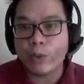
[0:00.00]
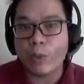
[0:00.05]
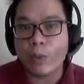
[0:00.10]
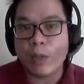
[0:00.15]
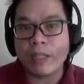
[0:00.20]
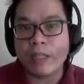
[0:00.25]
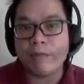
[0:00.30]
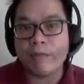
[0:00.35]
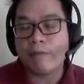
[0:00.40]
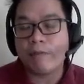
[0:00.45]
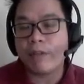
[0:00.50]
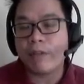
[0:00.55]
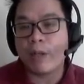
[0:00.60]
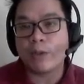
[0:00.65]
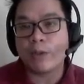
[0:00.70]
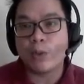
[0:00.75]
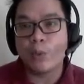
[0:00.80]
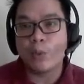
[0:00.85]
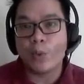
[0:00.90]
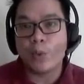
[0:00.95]
to
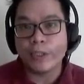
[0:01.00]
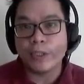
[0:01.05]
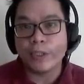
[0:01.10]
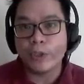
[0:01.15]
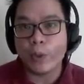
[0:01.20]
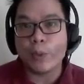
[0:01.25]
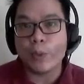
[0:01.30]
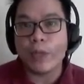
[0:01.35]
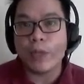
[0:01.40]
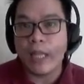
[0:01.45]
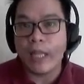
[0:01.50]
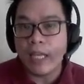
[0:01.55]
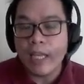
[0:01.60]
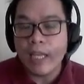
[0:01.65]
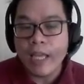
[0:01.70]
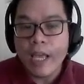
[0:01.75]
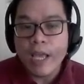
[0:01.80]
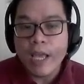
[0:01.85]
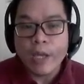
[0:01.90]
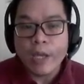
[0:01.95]
25,000 words only.
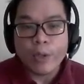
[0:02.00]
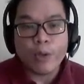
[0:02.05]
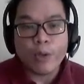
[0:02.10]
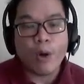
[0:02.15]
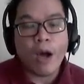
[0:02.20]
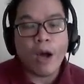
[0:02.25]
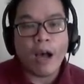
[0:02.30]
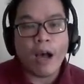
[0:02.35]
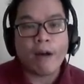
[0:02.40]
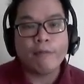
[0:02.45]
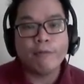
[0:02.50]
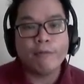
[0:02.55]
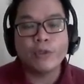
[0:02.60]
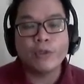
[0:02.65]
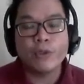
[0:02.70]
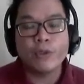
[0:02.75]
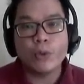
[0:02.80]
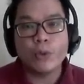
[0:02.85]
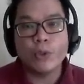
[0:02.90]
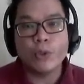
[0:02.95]
You have
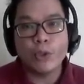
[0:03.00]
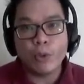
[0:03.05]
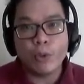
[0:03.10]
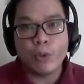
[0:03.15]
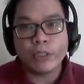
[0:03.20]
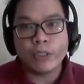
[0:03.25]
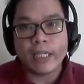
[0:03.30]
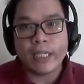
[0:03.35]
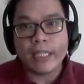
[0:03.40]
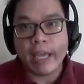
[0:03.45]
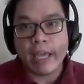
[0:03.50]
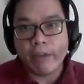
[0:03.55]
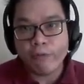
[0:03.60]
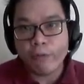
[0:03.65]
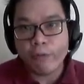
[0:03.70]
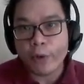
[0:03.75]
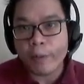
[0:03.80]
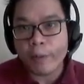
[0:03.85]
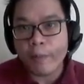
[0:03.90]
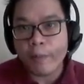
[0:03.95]
to use an
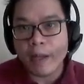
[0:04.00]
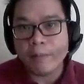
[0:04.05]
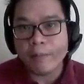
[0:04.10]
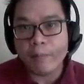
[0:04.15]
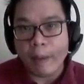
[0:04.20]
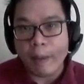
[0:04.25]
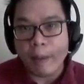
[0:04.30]
A4 bond